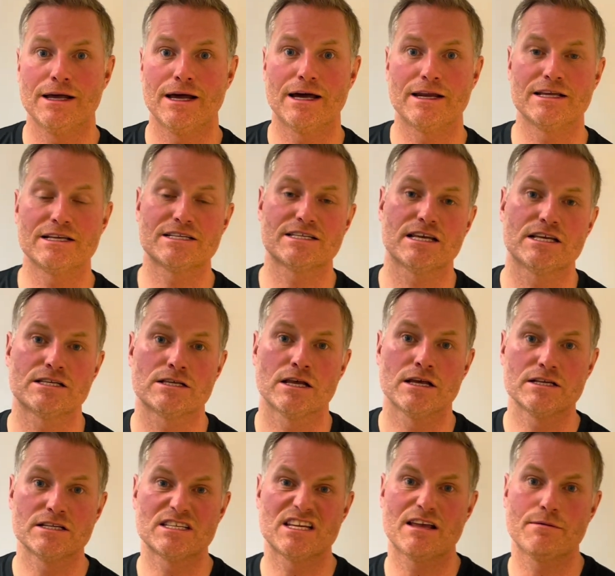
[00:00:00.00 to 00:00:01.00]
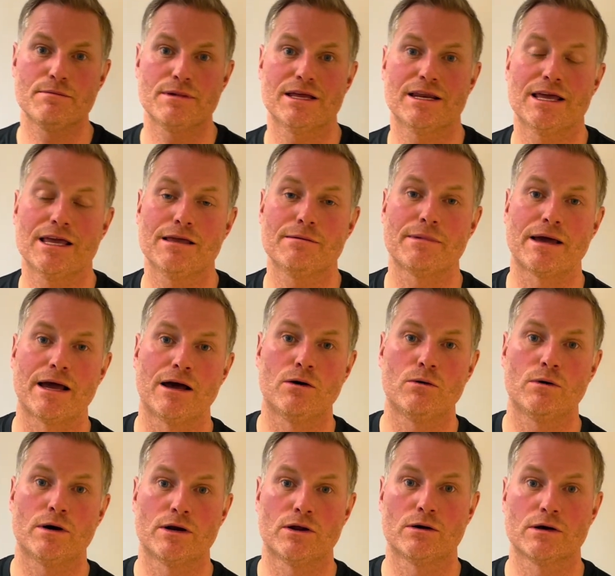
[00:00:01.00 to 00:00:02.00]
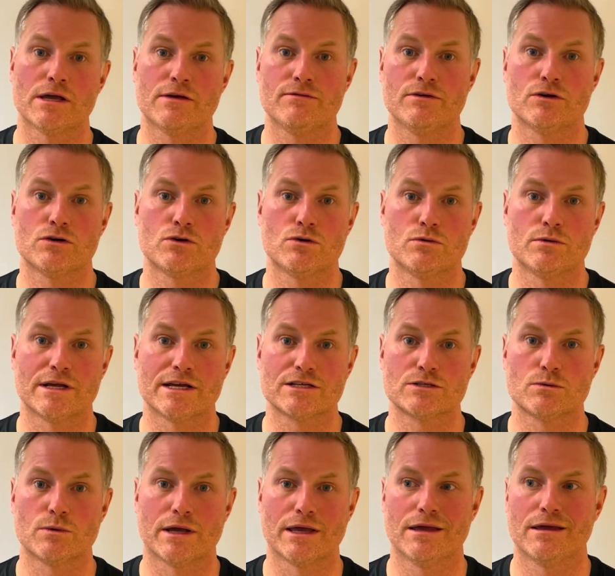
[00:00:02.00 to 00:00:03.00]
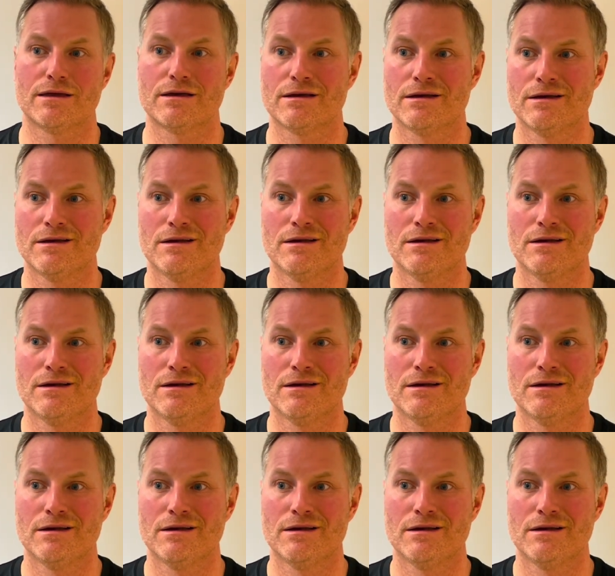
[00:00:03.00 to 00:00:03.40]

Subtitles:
and it says, send me an email and I'll give you a call next week.